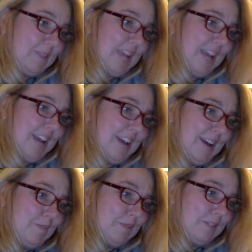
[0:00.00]
We had
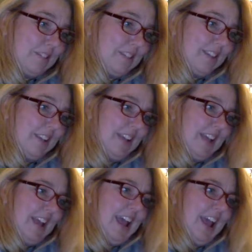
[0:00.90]
our books
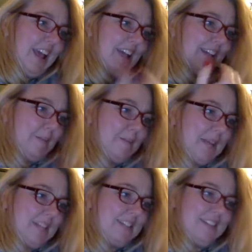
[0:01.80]
and
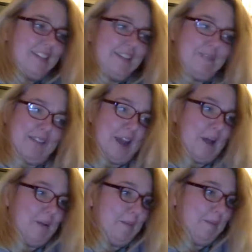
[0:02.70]
amazingly
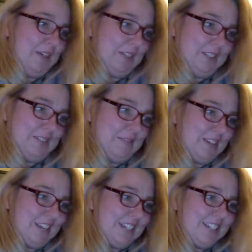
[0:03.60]
phenomenal
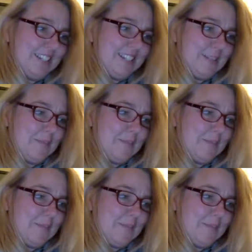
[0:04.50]
friends.